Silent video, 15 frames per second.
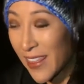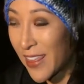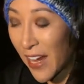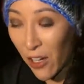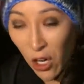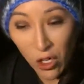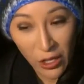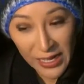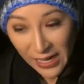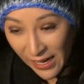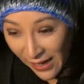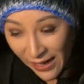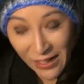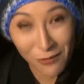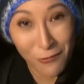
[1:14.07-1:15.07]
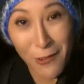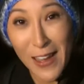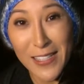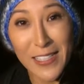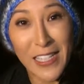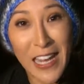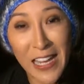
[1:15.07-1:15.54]
They are
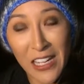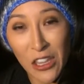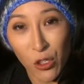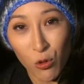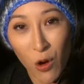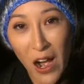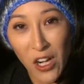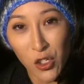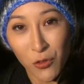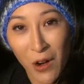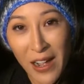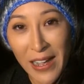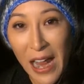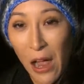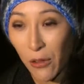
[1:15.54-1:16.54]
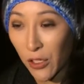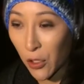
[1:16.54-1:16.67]
investigating the crash right now.